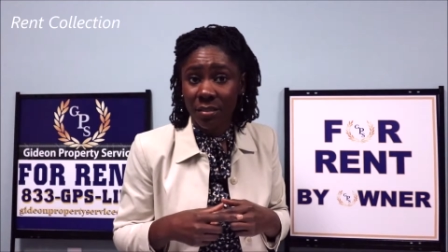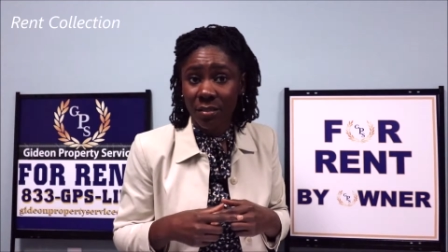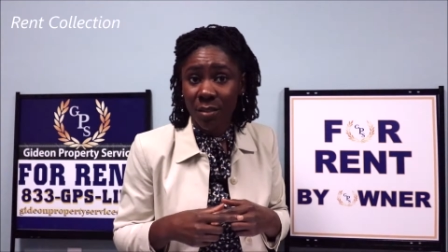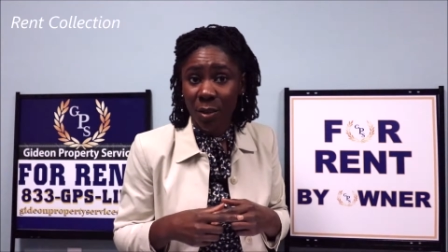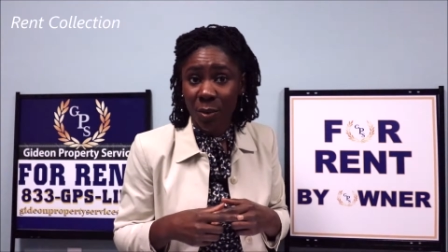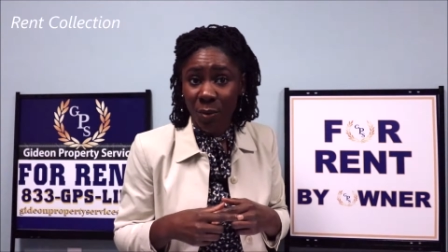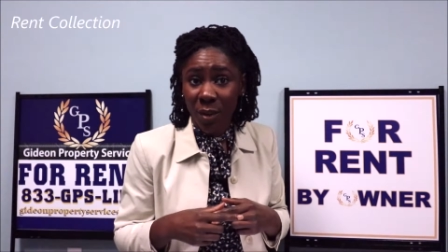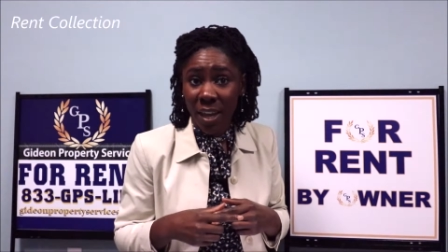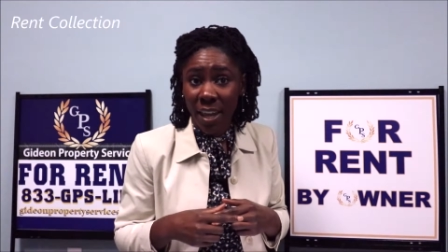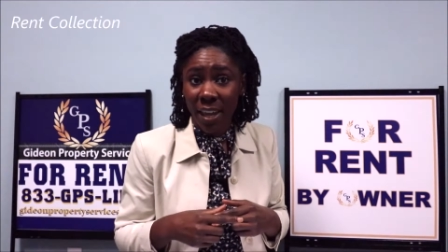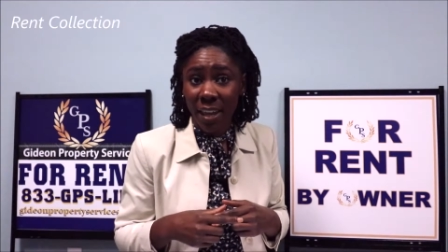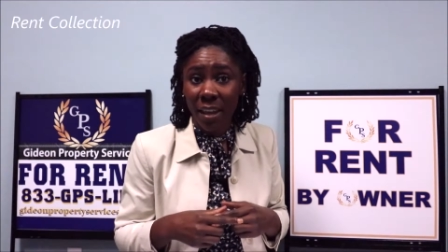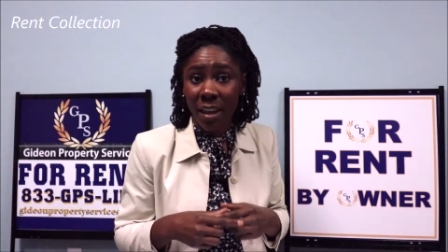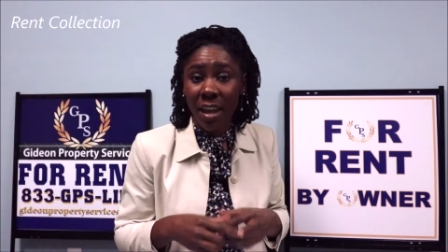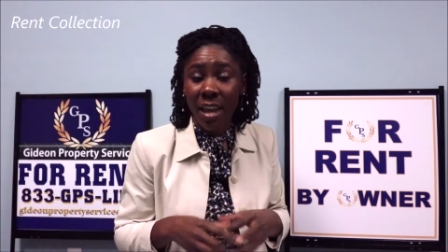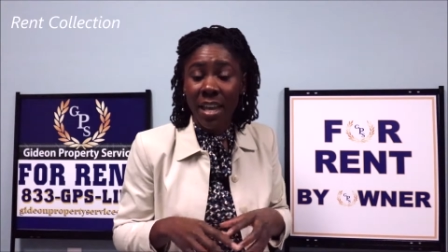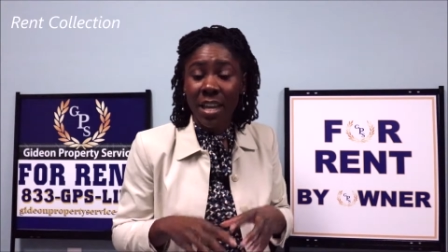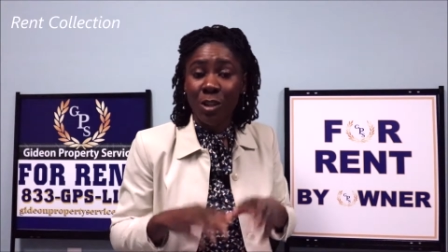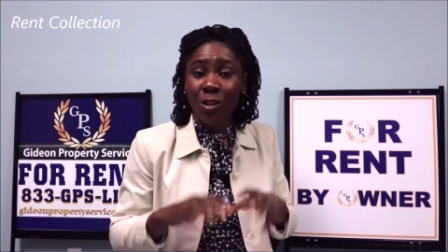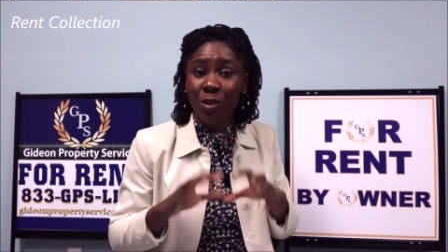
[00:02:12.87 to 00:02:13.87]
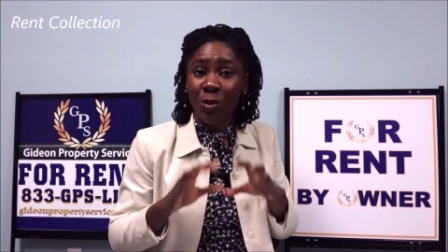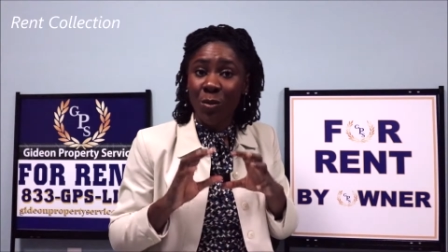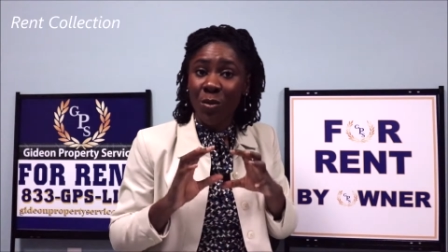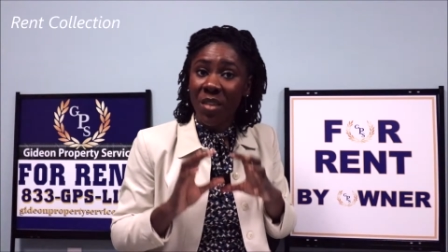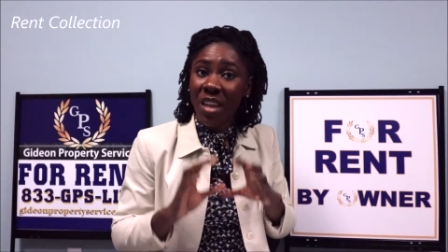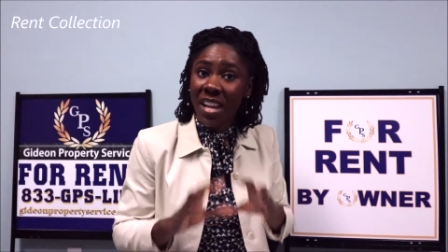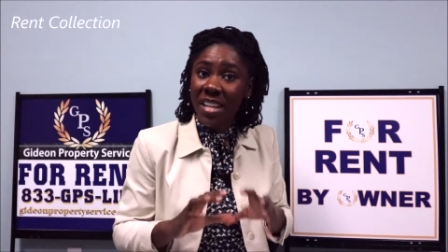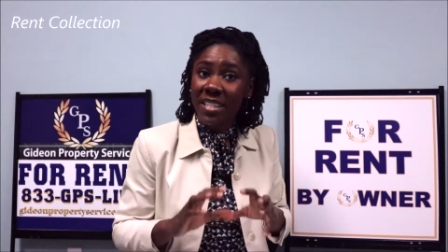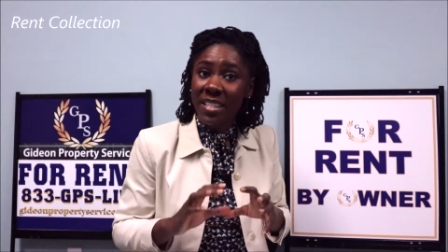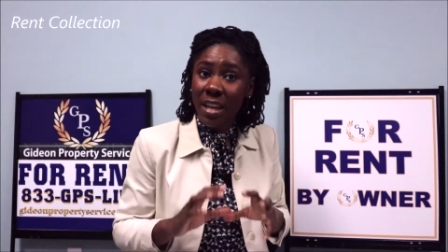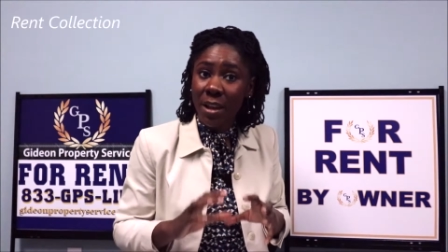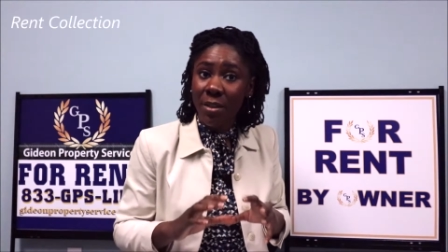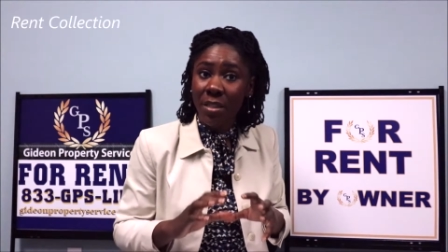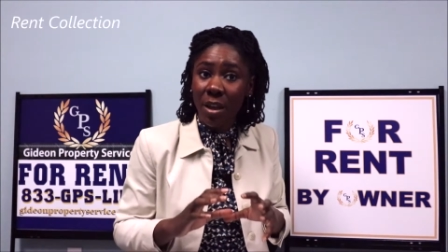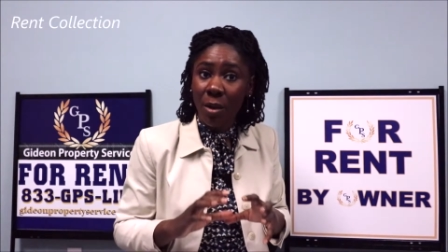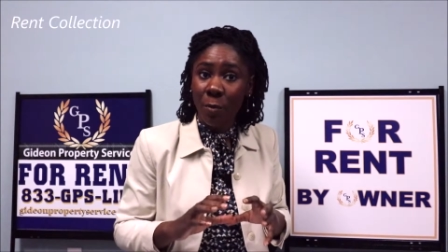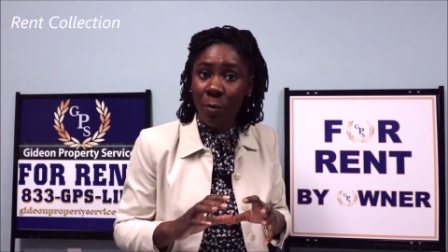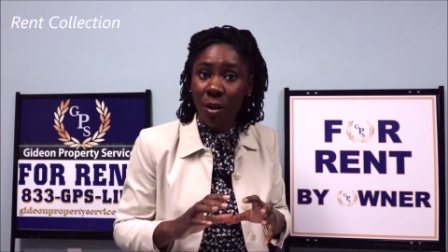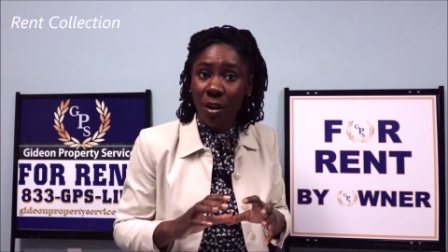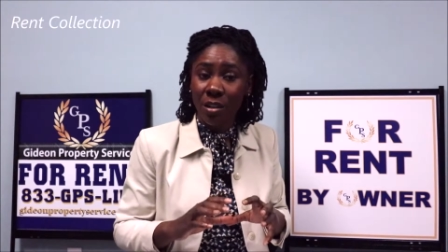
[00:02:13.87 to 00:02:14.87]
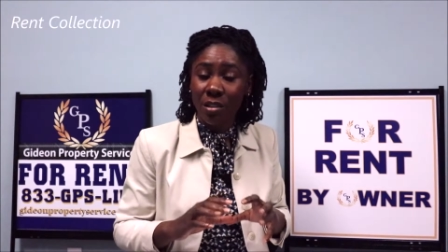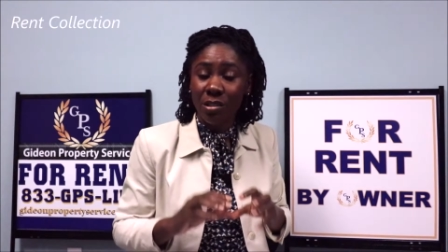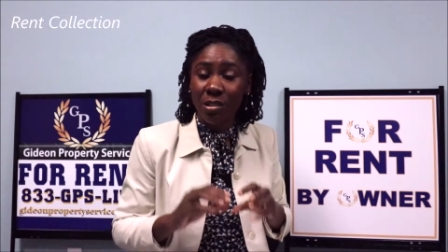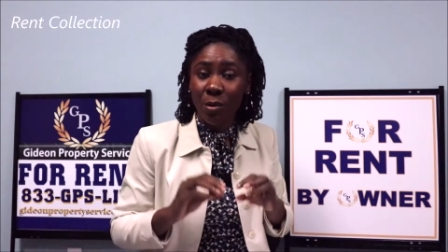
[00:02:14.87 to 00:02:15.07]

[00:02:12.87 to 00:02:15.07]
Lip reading: Okay, so that's how that works.